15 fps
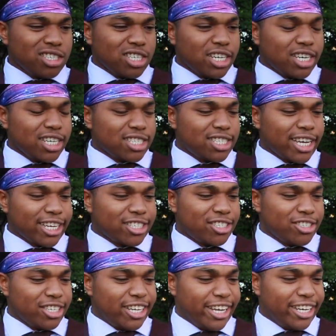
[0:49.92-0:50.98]
Oh, it's
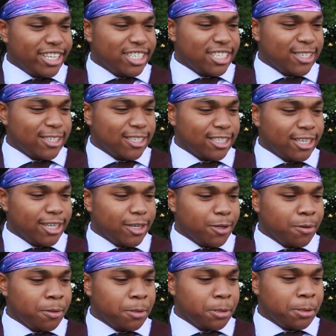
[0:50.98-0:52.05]
Dexter again. Oh,
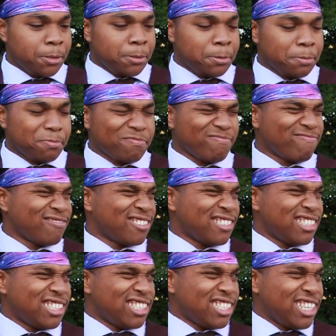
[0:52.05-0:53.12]

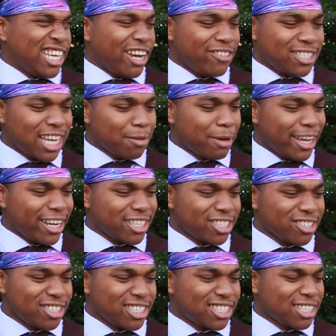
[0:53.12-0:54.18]
no. Every time I
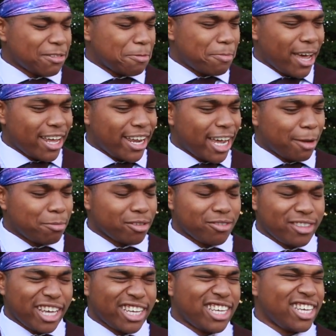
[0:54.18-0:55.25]
answer this, something bad happens
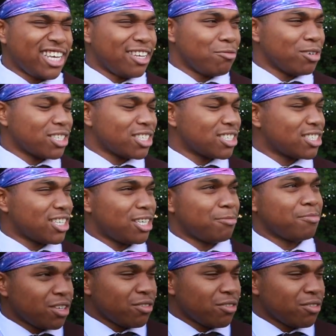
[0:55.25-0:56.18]
with that kid. What's his name?